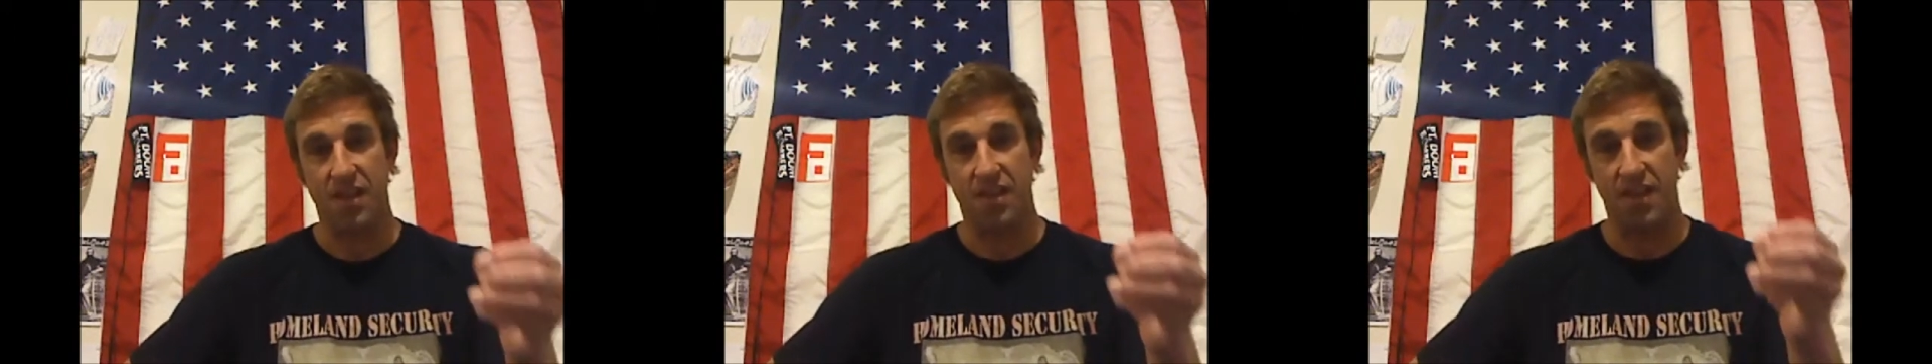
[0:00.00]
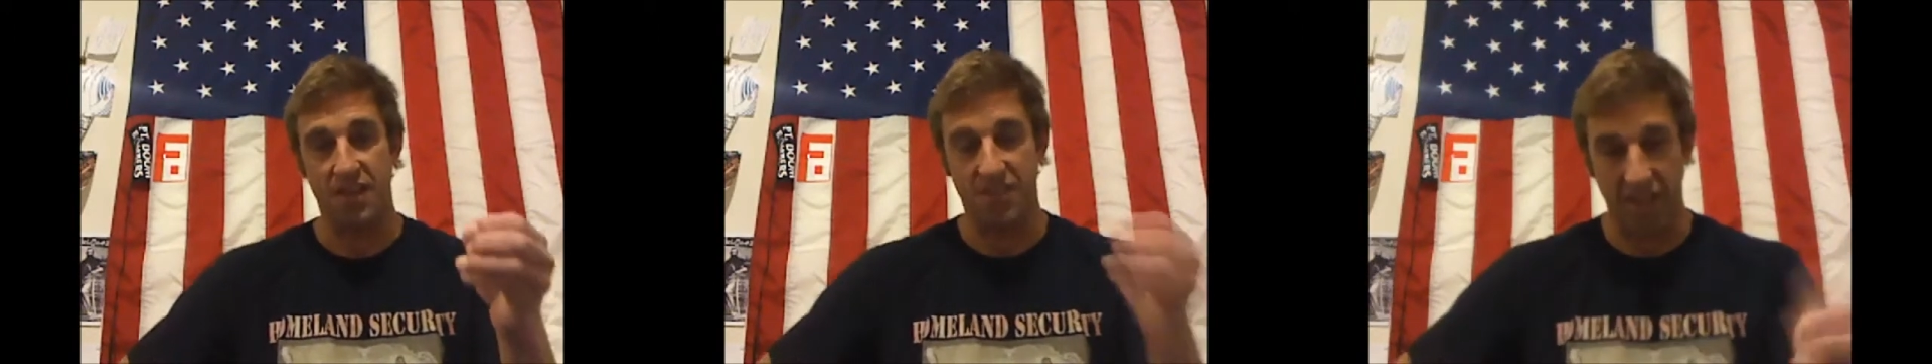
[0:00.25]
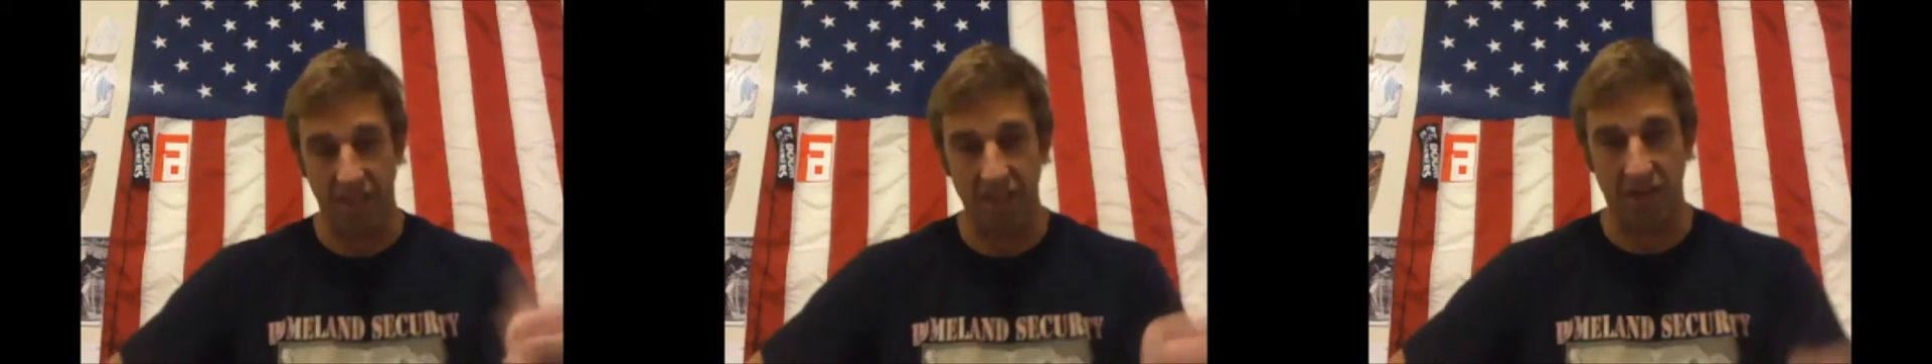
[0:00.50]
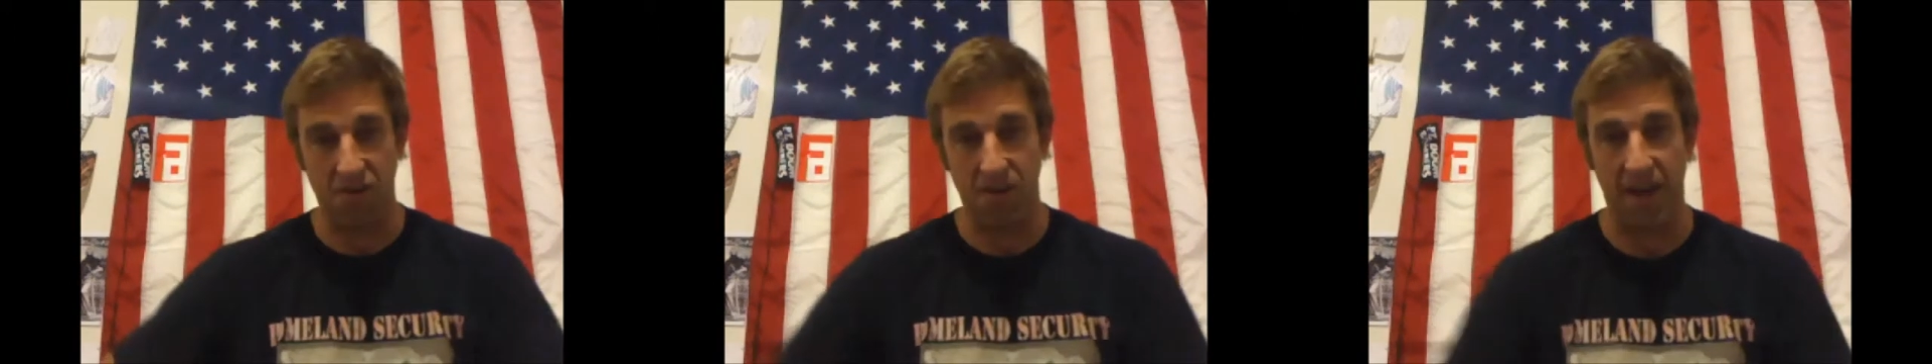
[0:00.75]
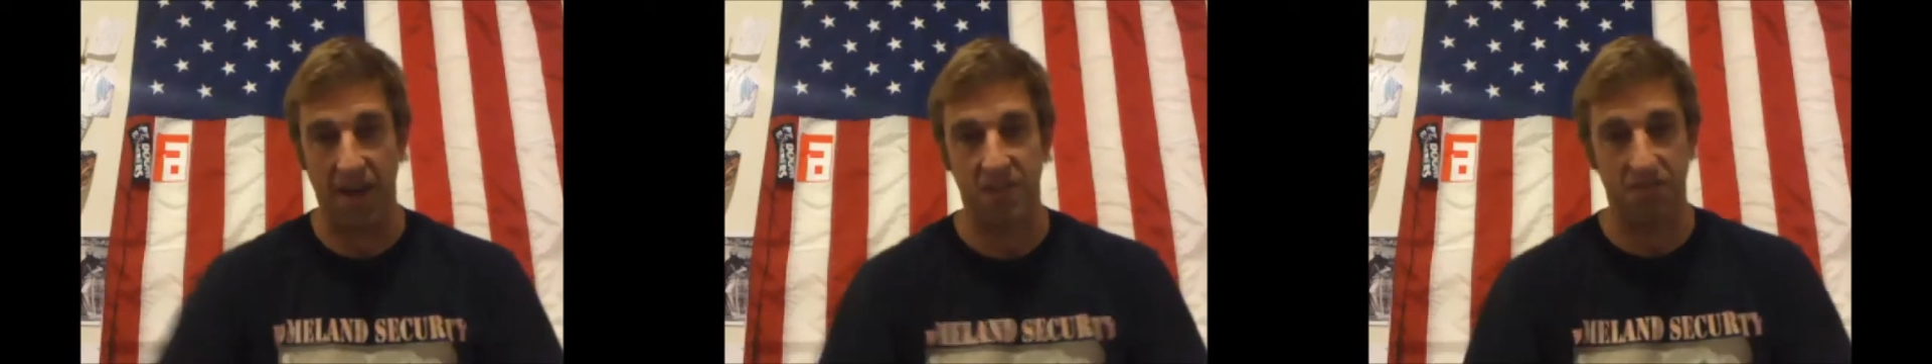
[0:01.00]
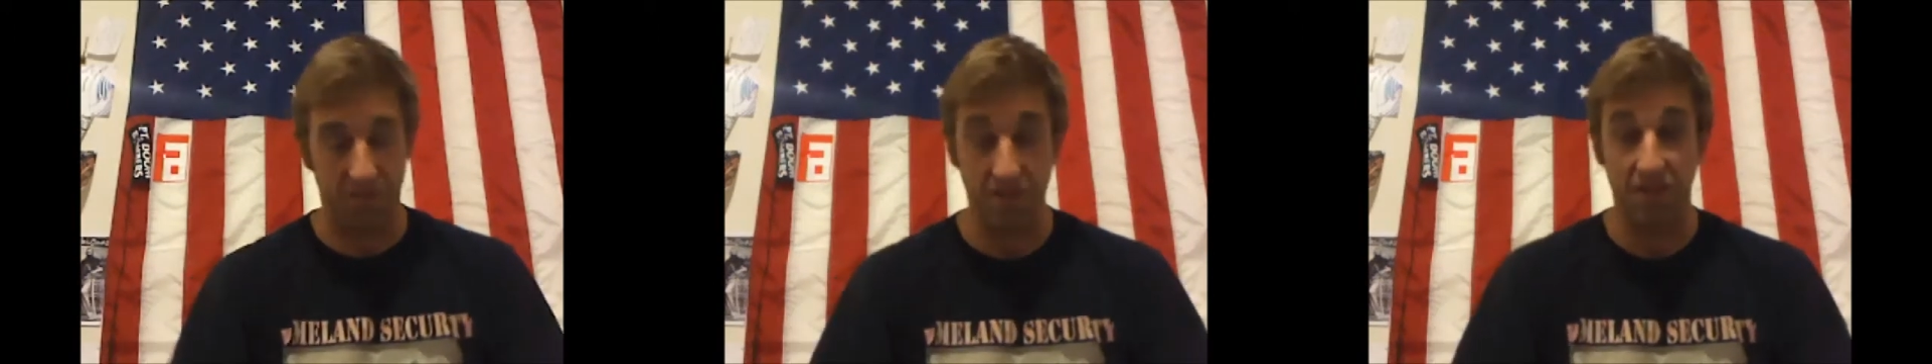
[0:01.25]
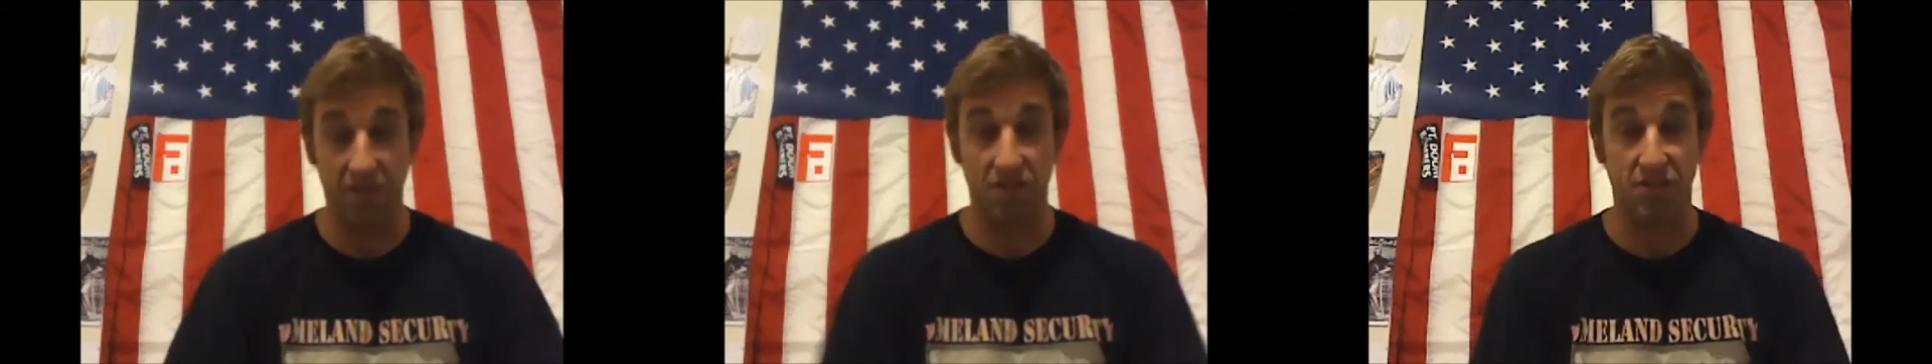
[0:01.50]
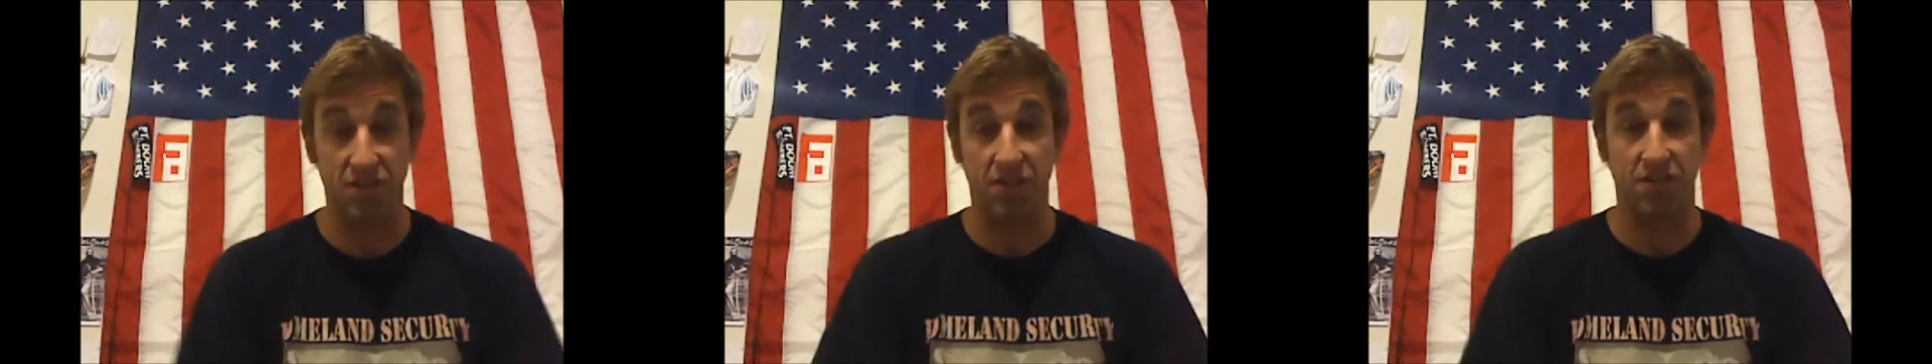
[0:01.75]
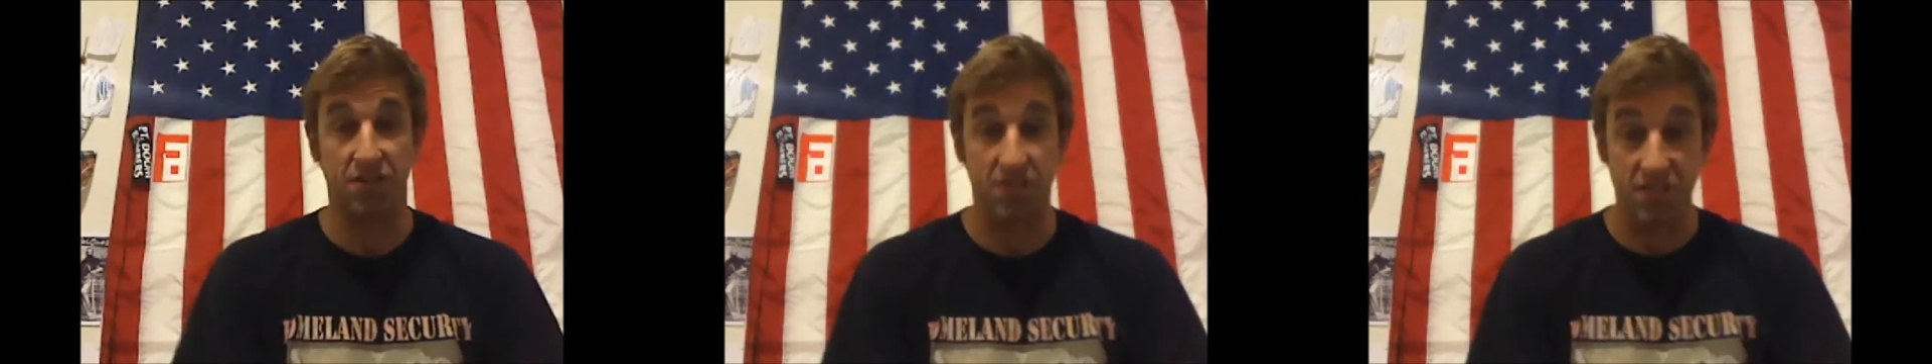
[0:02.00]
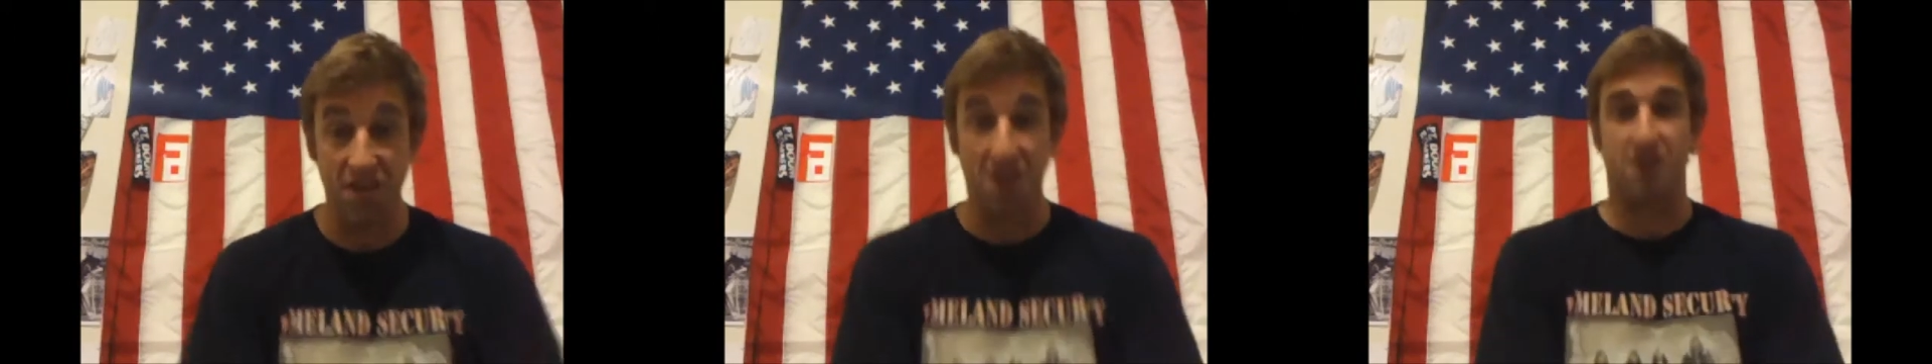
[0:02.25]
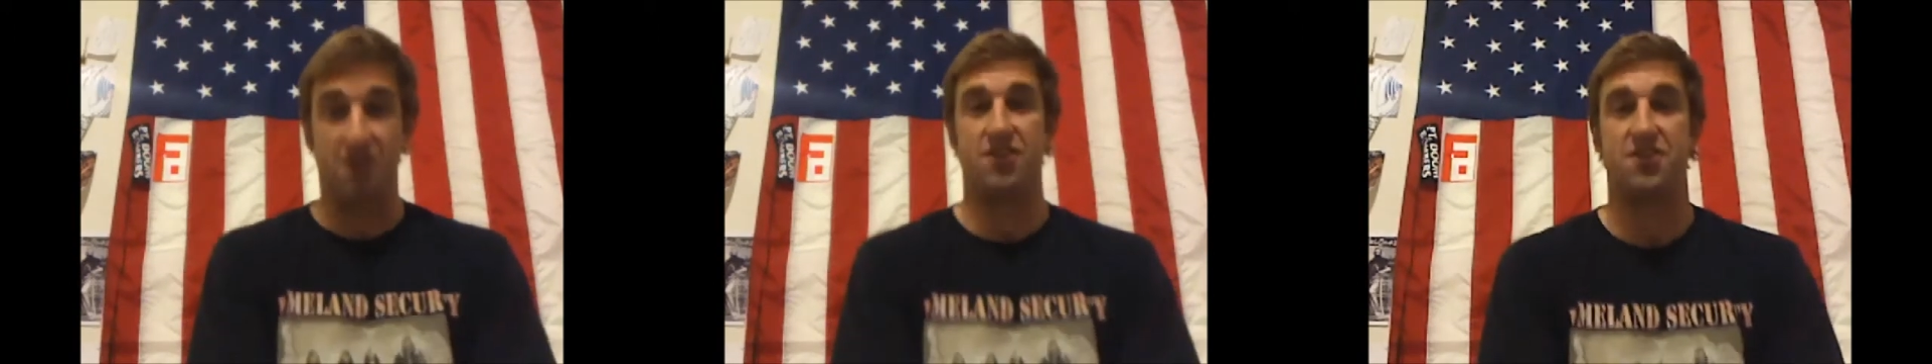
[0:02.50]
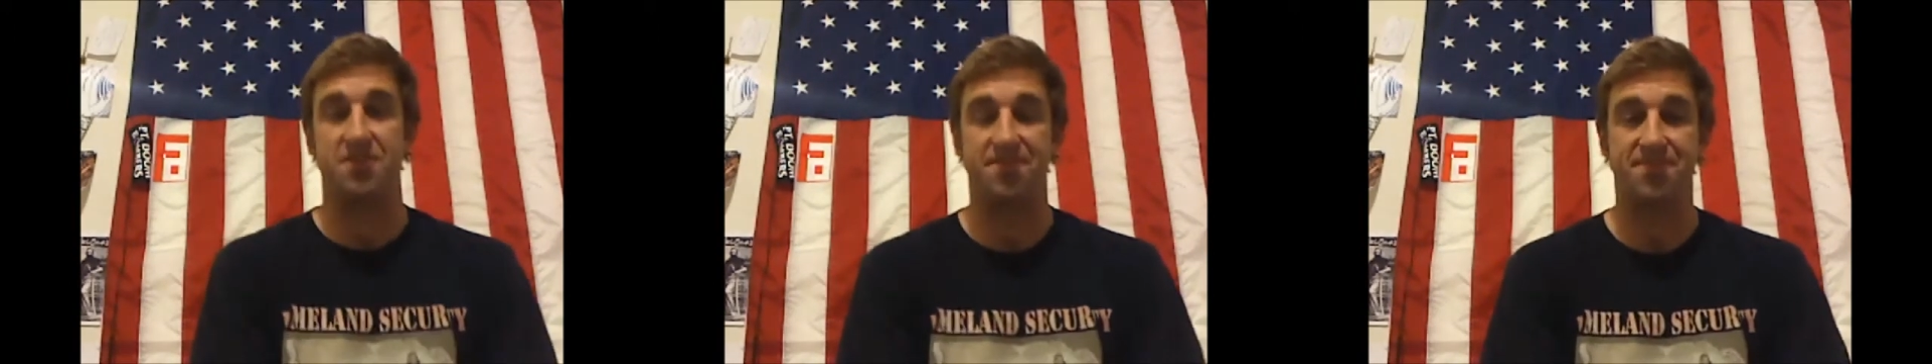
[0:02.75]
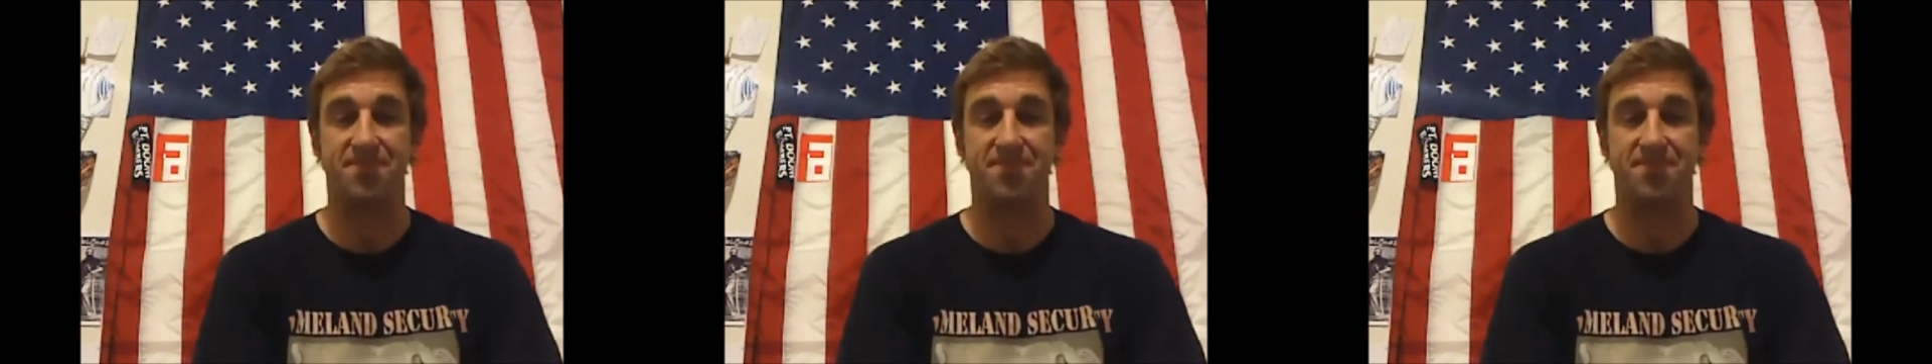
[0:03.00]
that is incorrect for years and years and years.